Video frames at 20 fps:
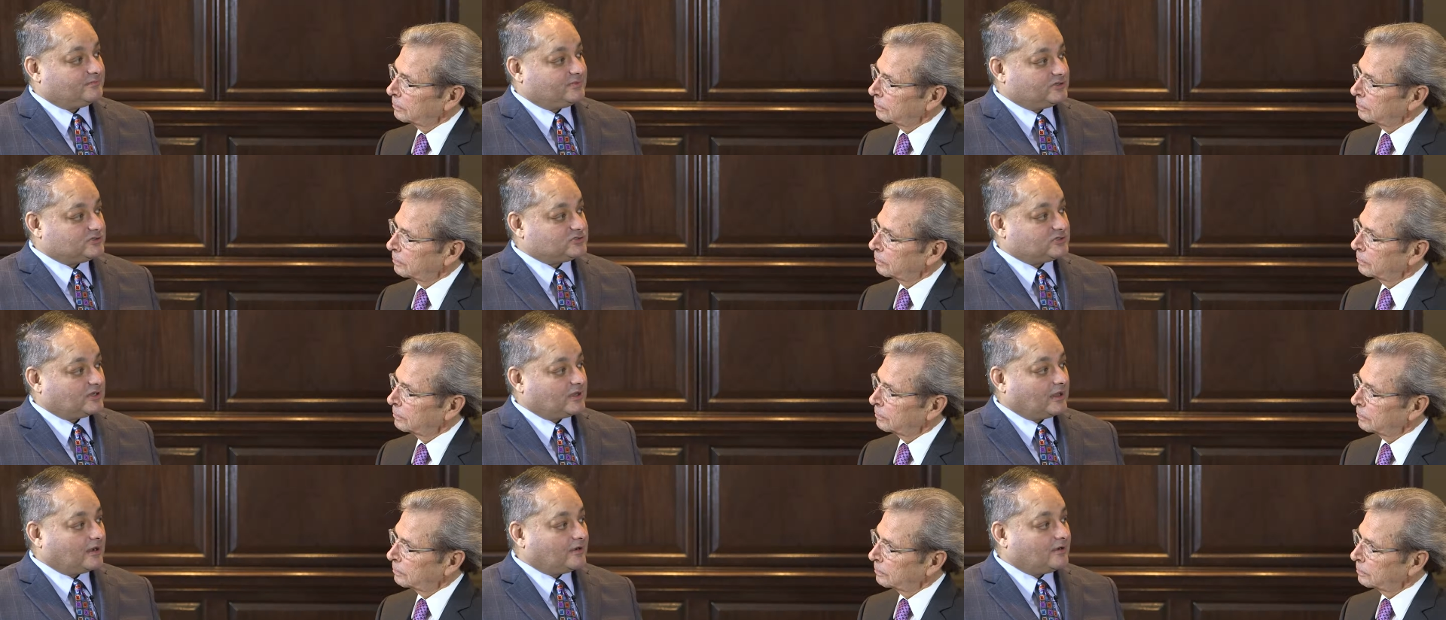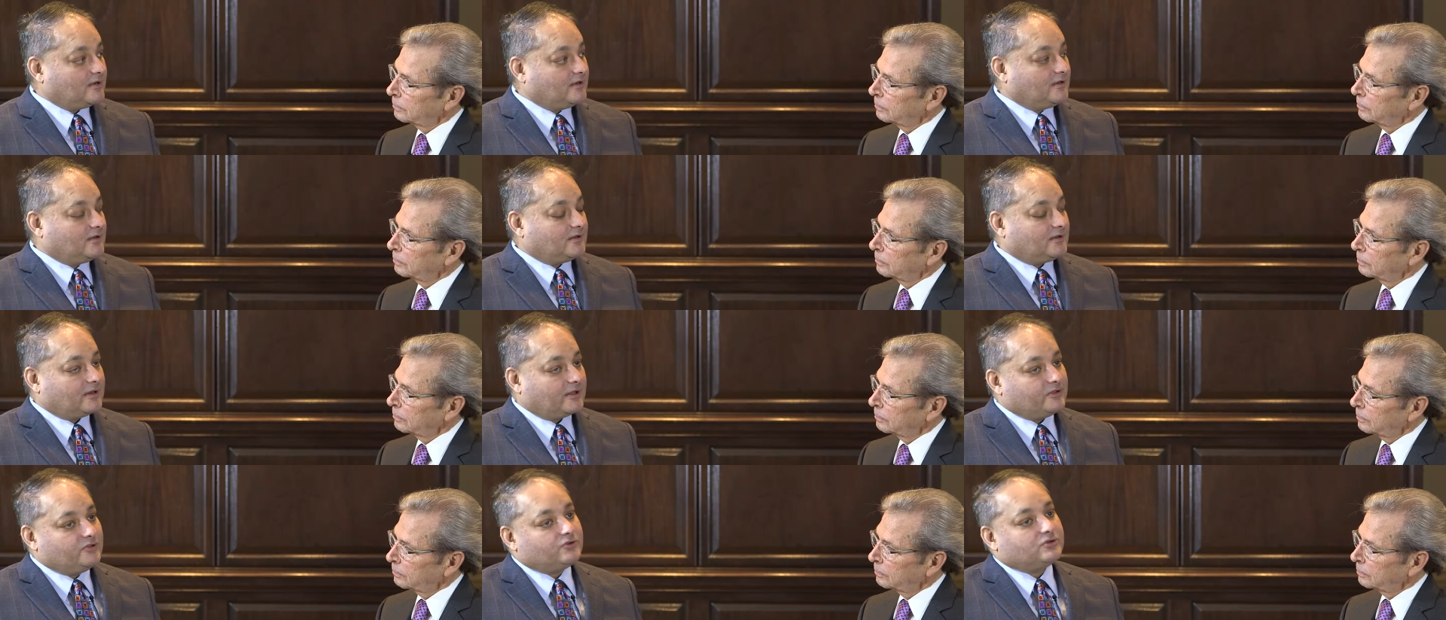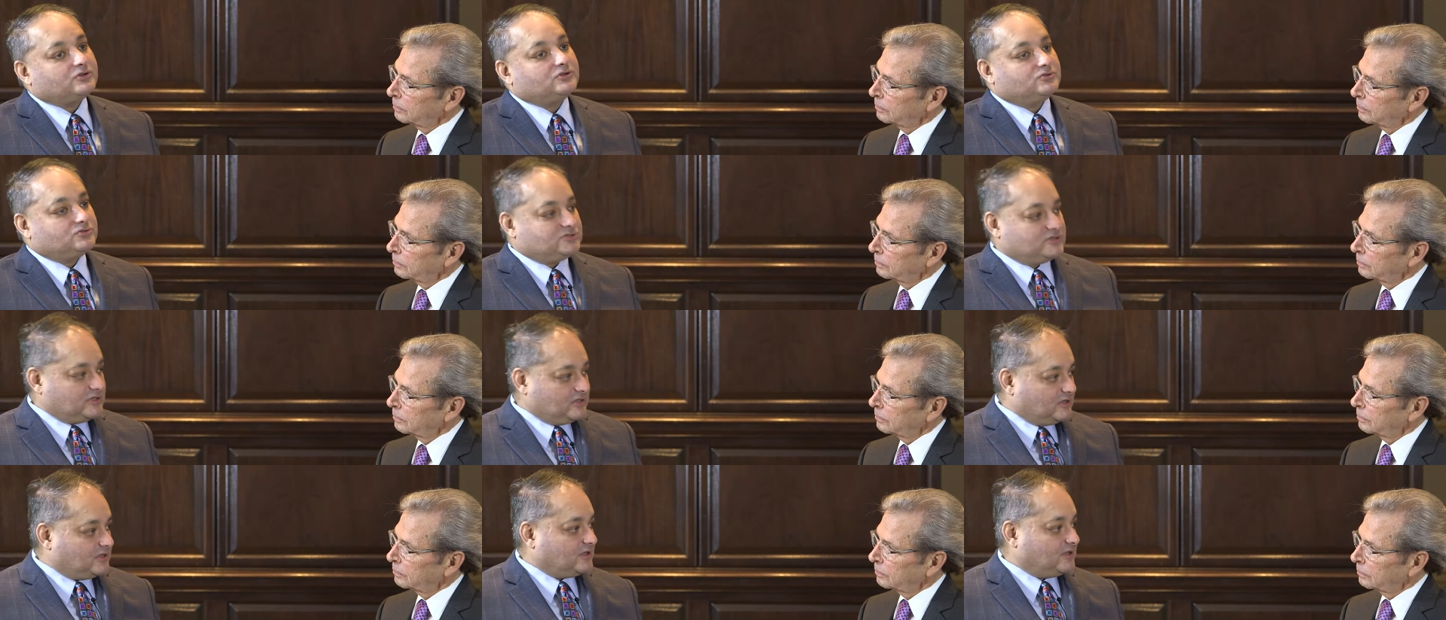Speaker 1: impinging on it. Now you could do
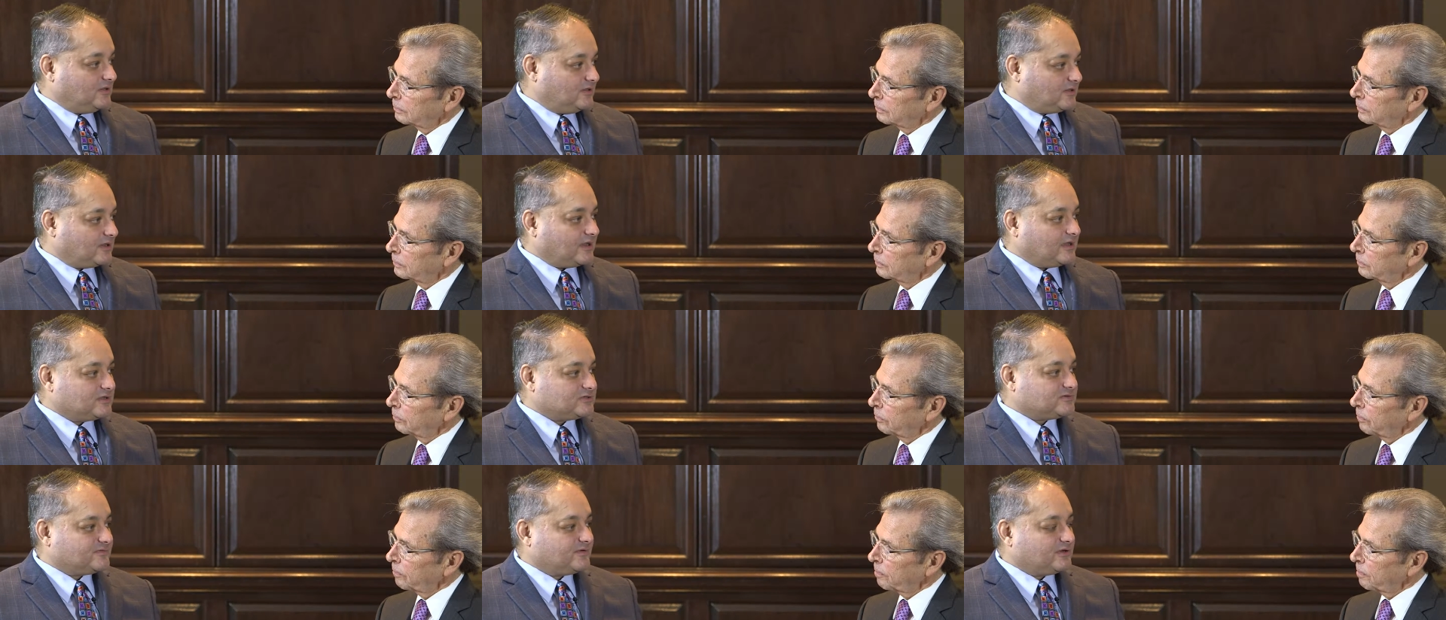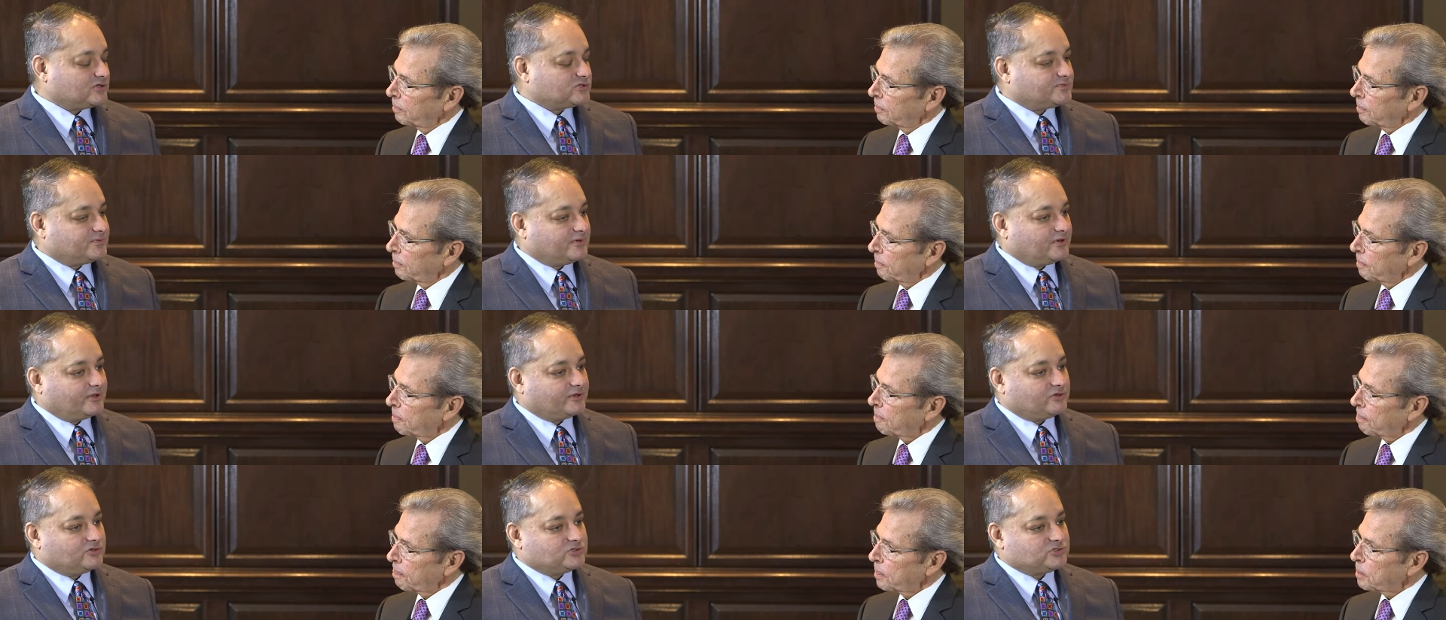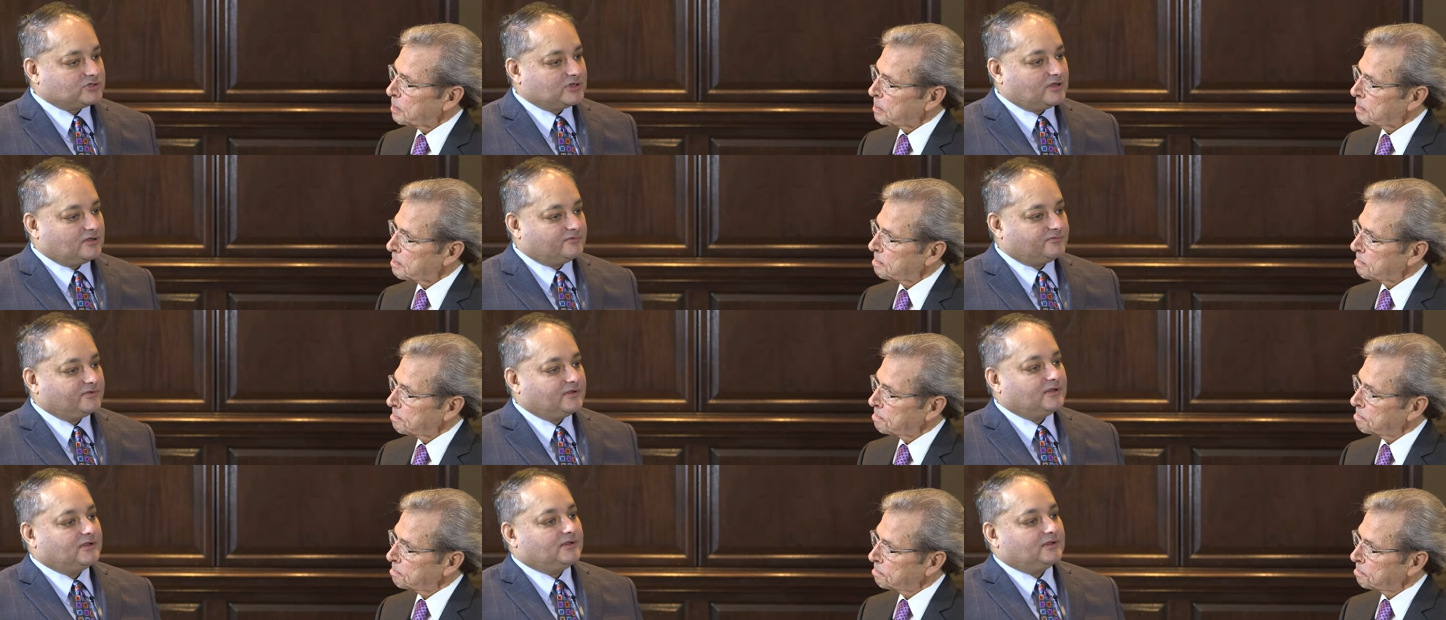TEE in the hands of an expert like
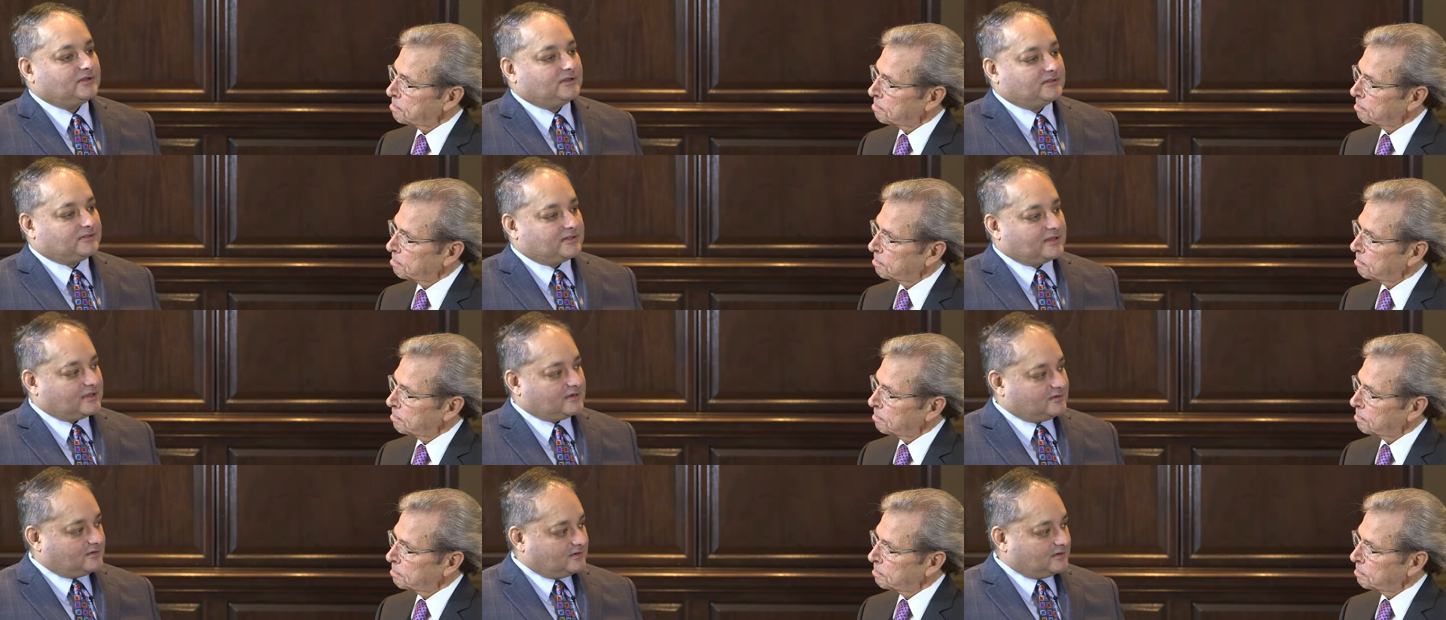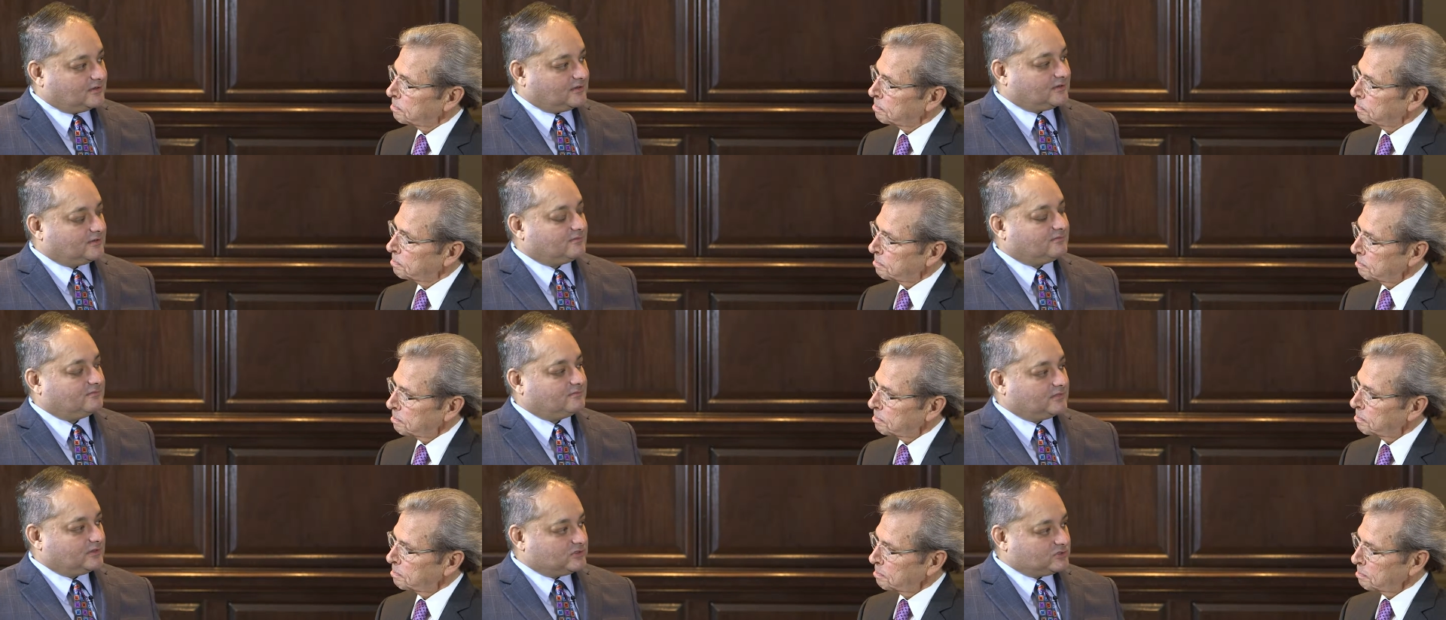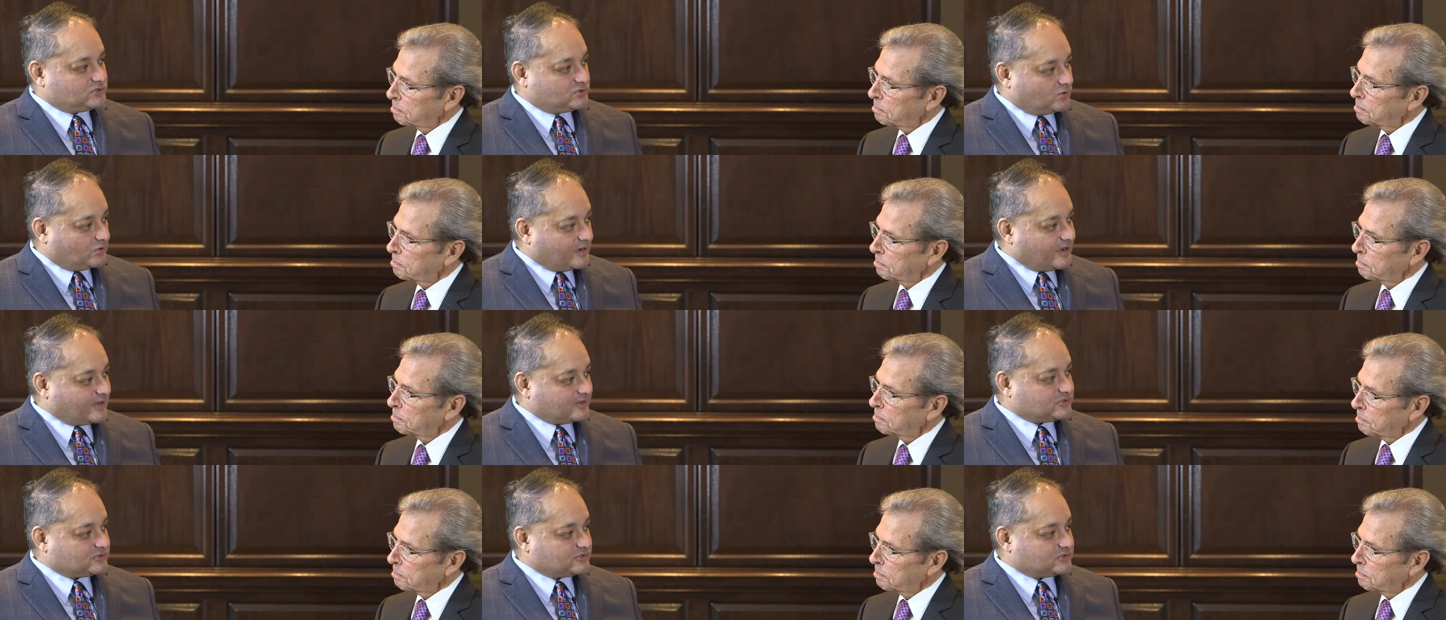yourself, get that uh, uh short